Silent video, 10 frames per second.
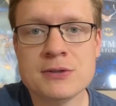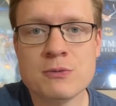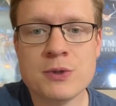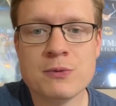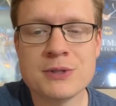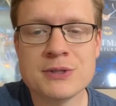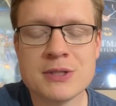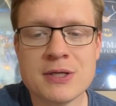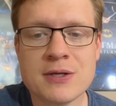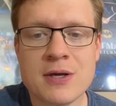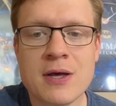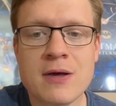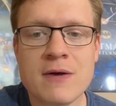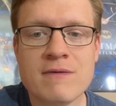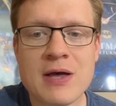and we recently
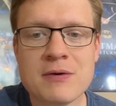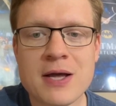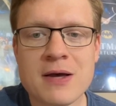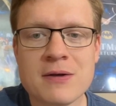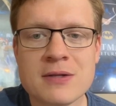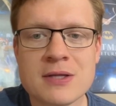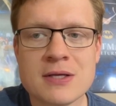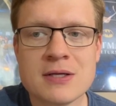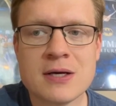found out that